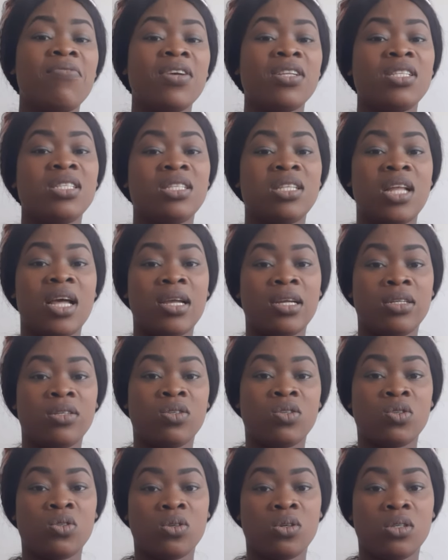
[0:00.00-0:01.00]
faith is like
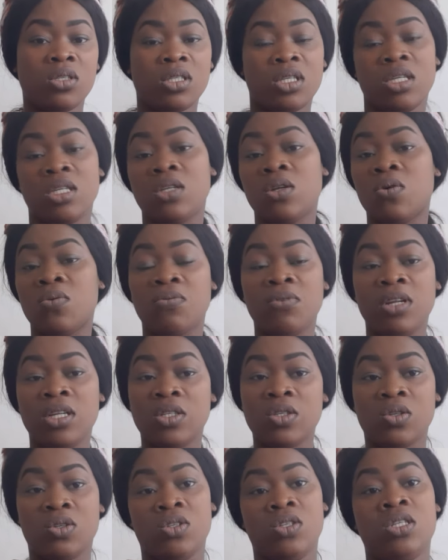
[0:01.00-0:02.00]
trust in your
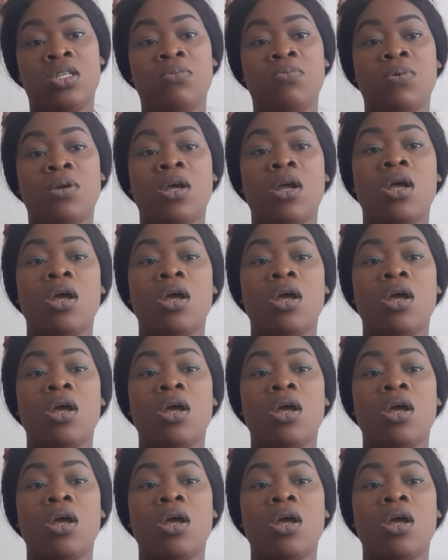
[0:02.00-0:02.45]
relationship.